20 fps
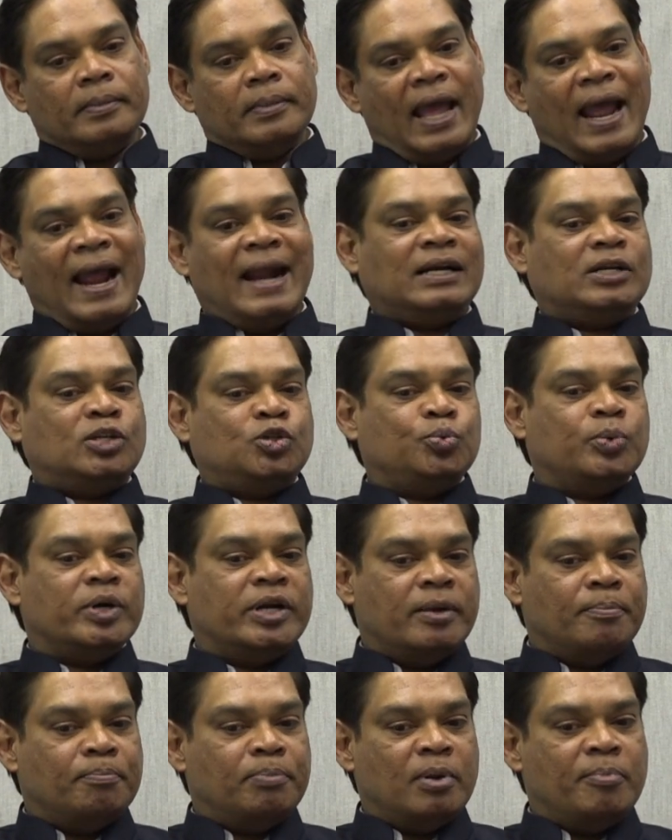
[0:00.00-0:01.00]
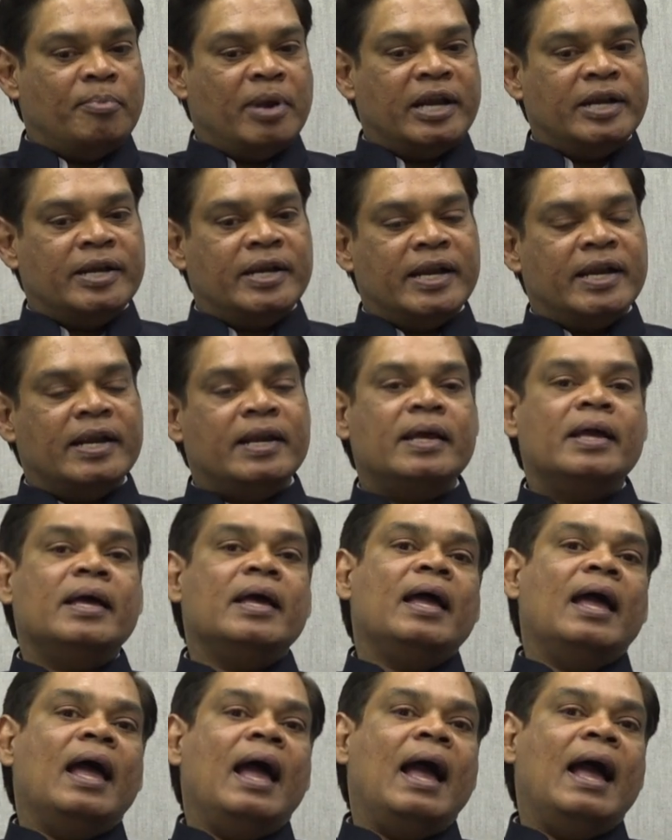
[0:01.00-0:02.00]
acts were implemented,
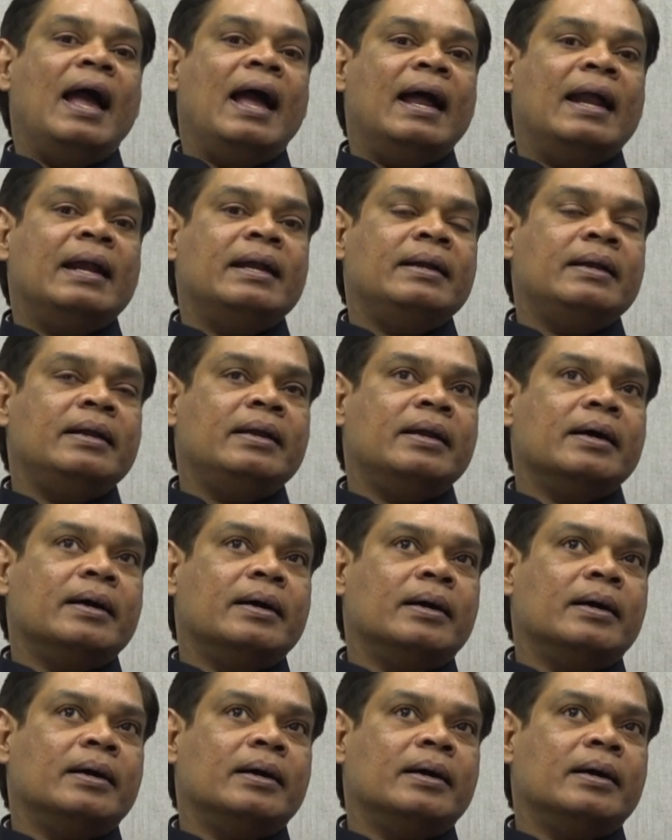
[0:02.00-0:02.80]
and